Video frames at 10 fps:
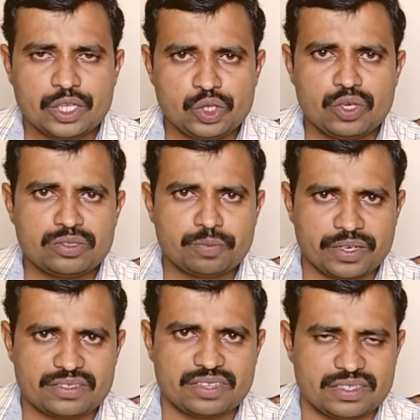Those
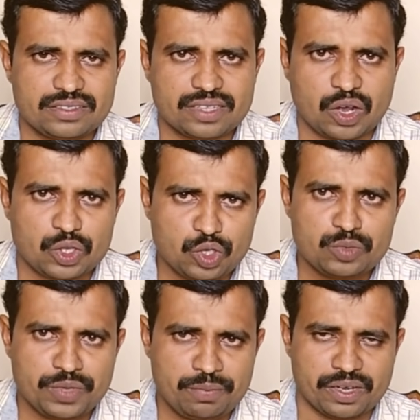persons or
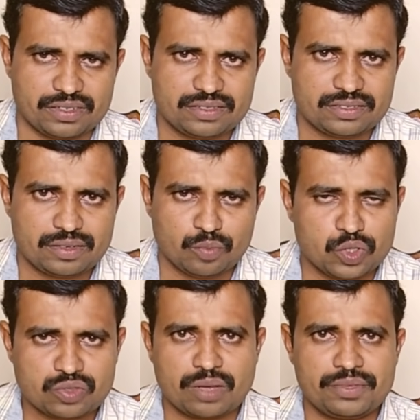those peoples,
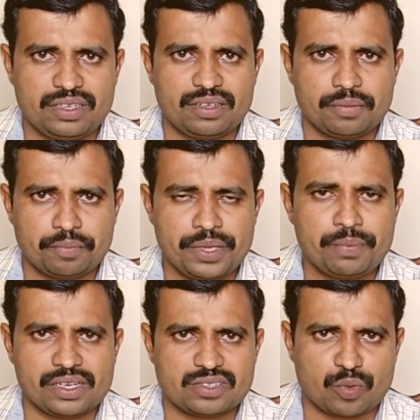most of the
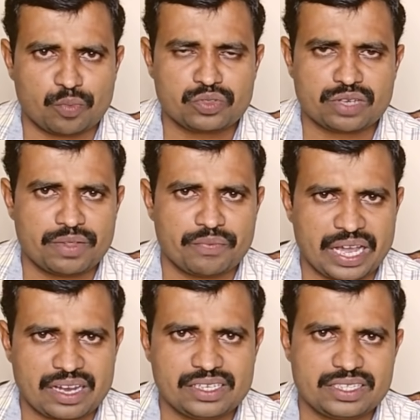peoples or most of the
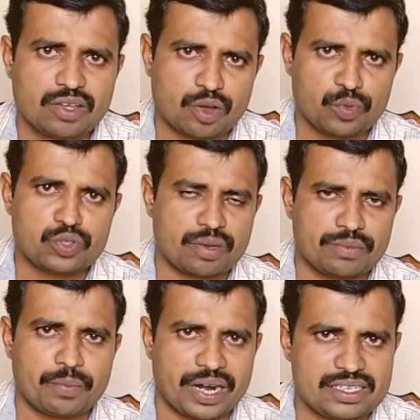faculties or most
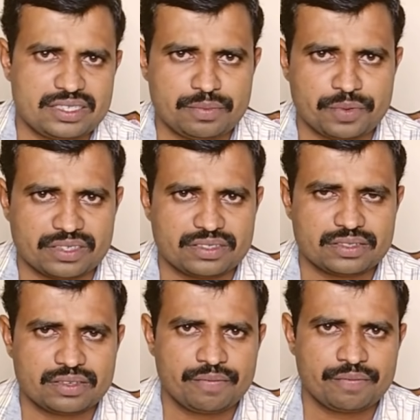of the participants,